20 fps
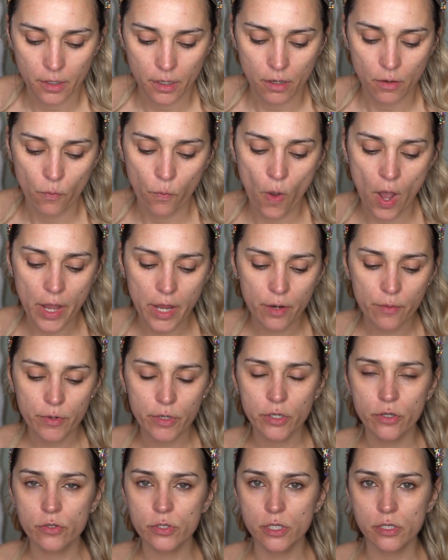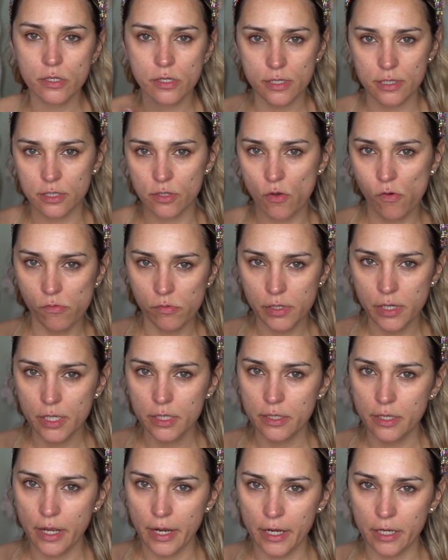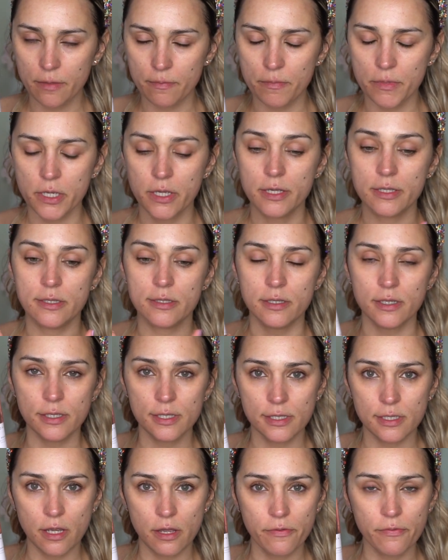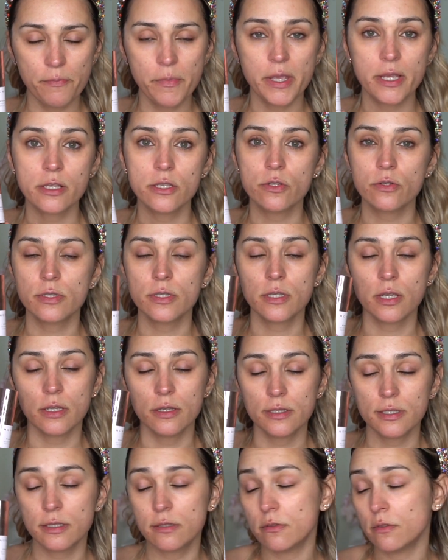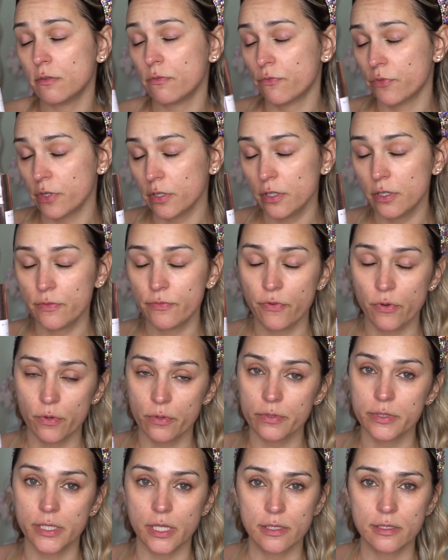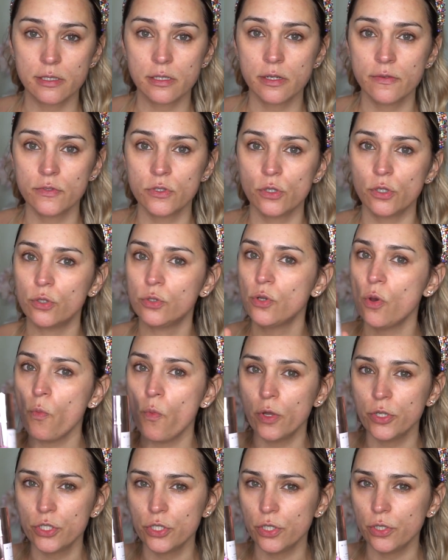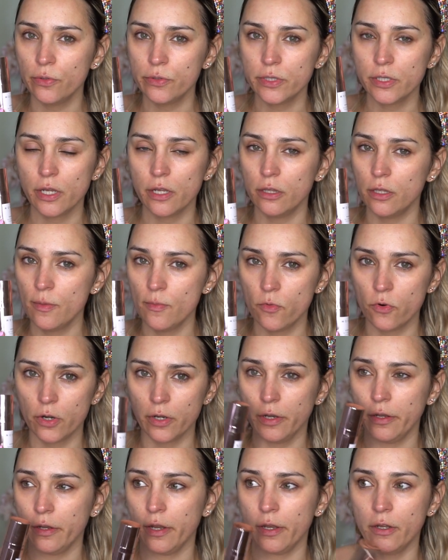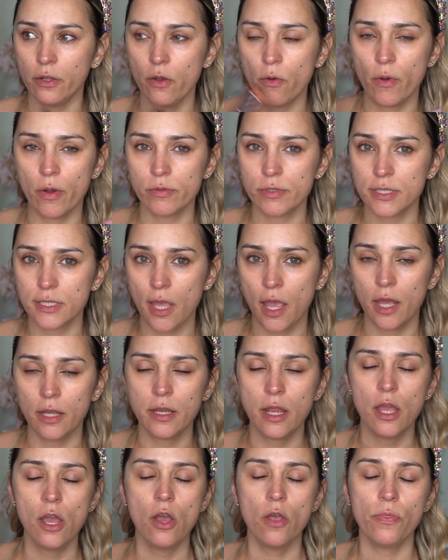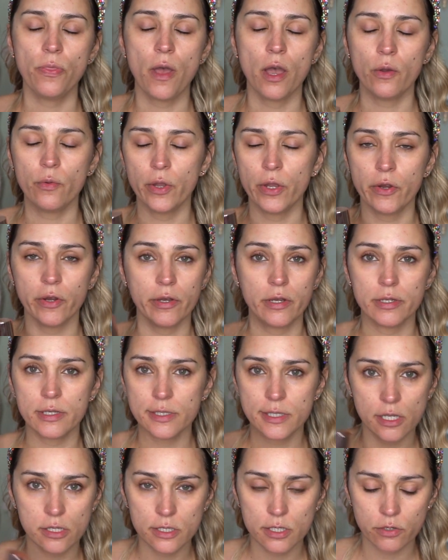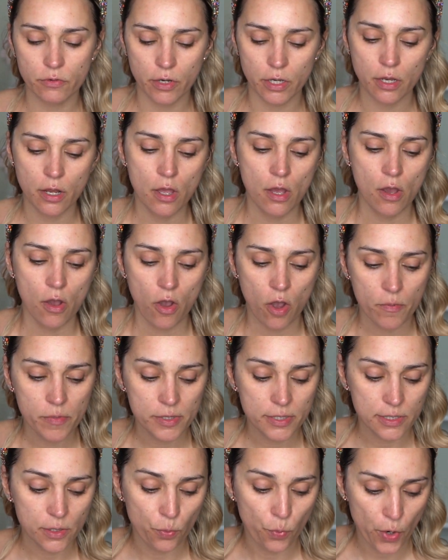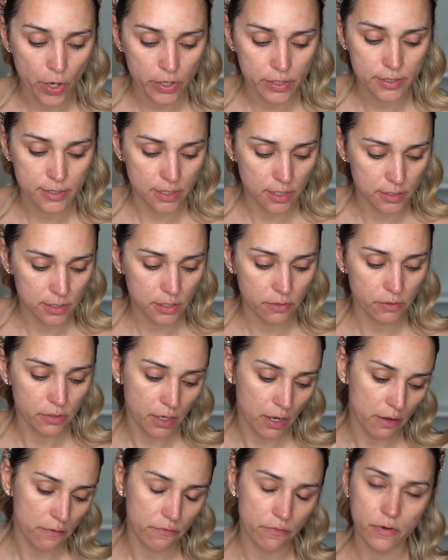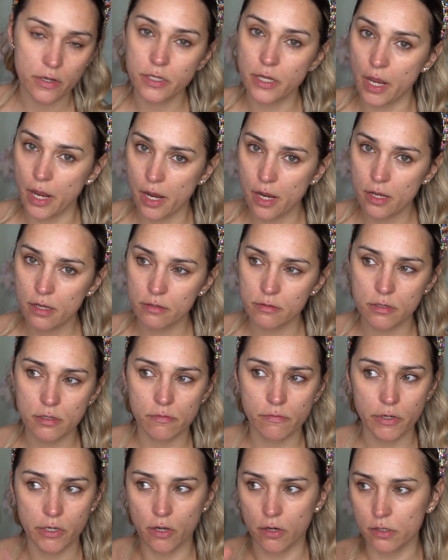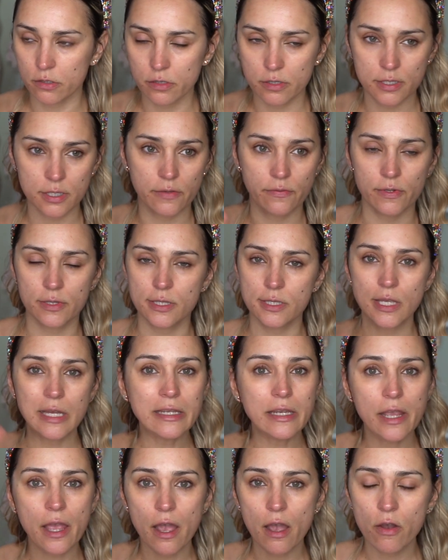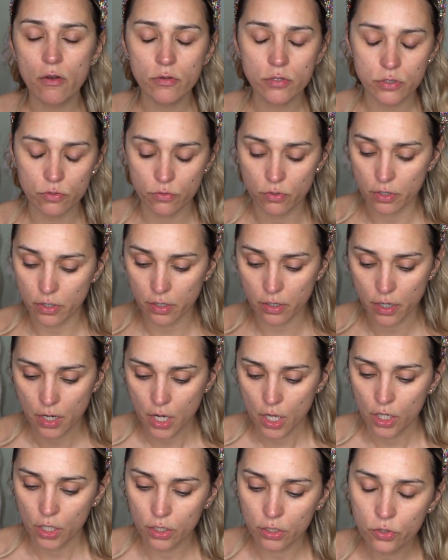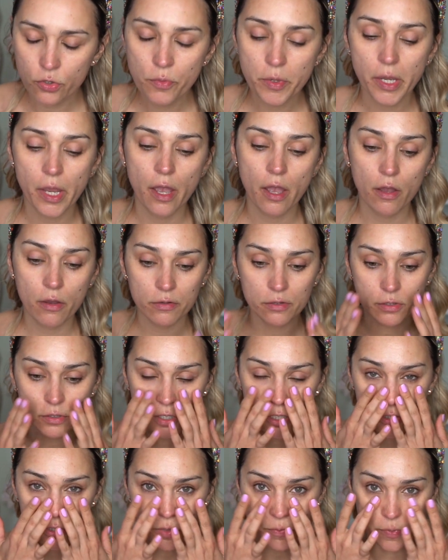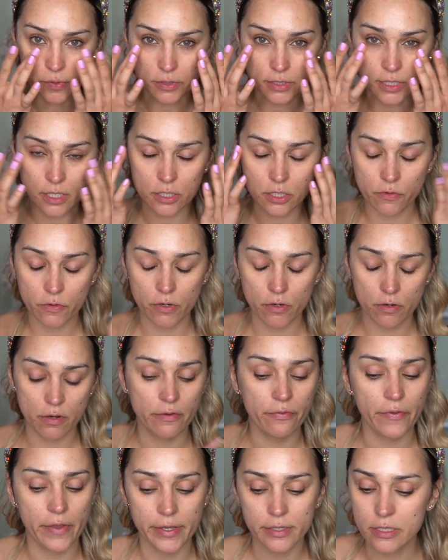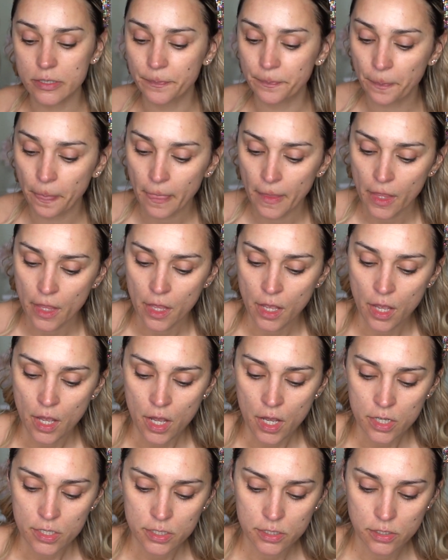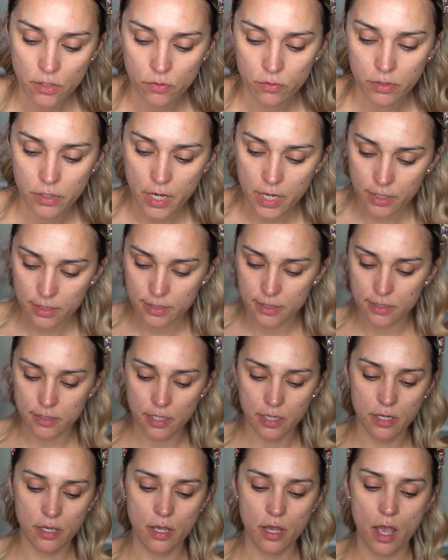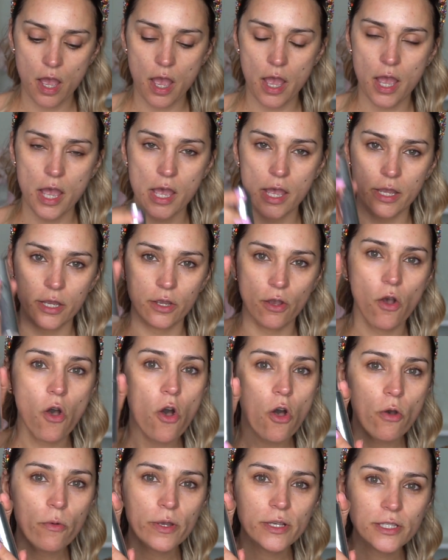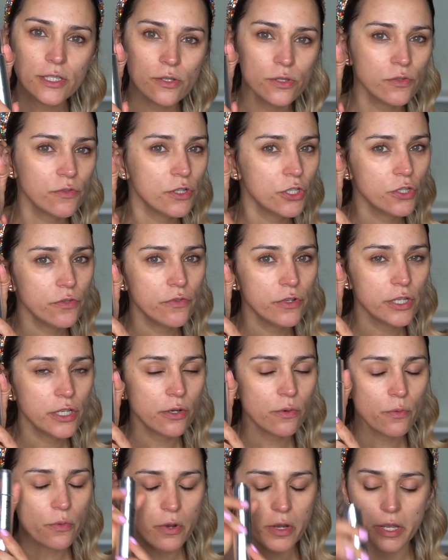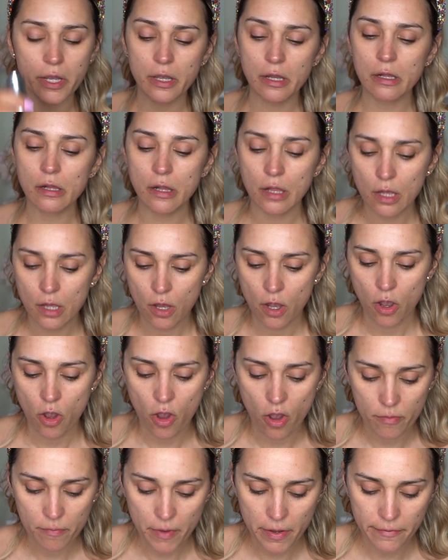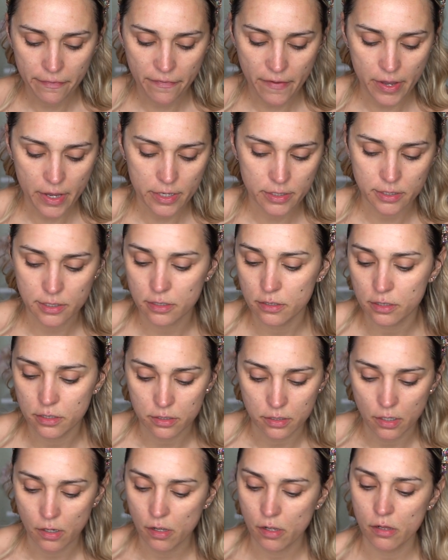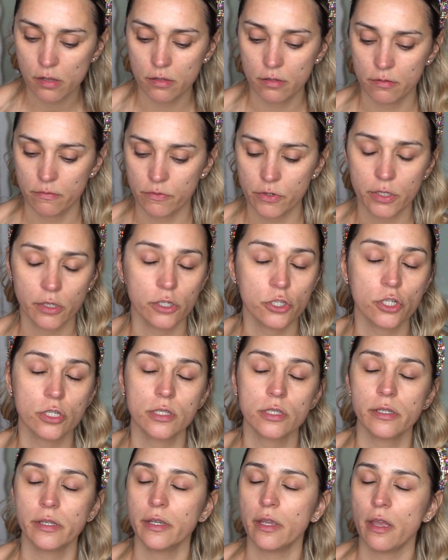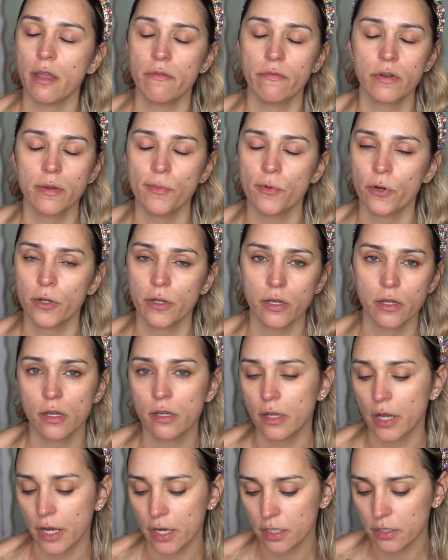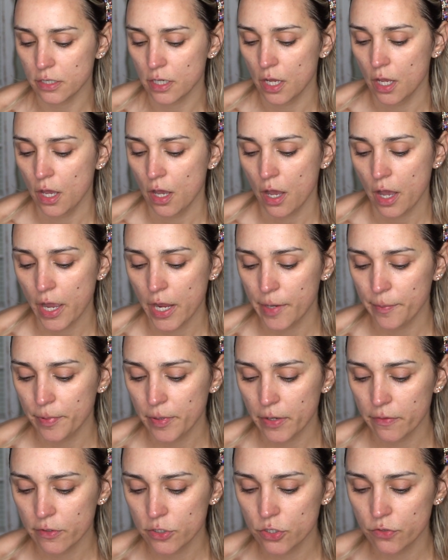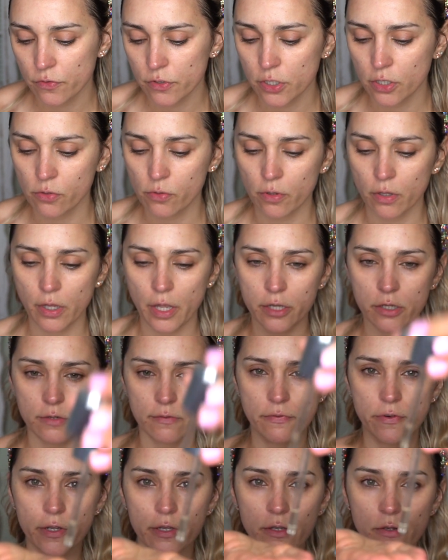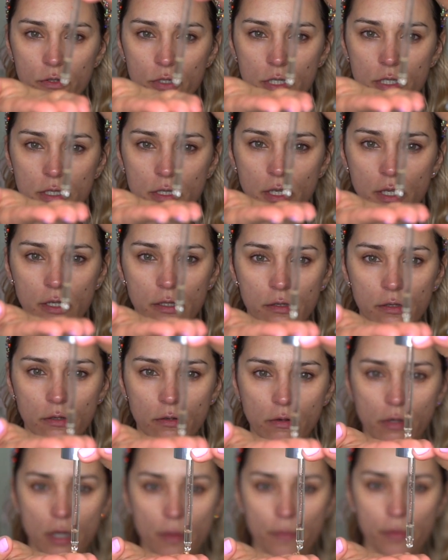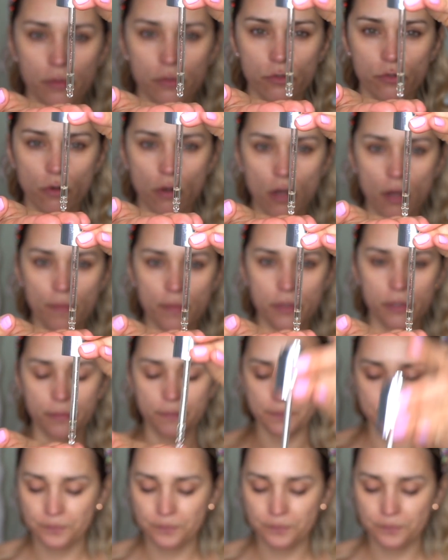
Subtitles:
why are we using this only at night? Because this stuff makes your skin really photosensitive, so you don't want to use it in the morning and go outside not wearing any sunscreen. Obviously wear sunscreen every day, regardless if it's sunny out or gloomy out, you need to put sunscreen on your face. So next, I always use Rejuvenic Oil on my face still religiously every morning and night. I apply Rejuvenic Oil, and really you just need, you know, a couple drops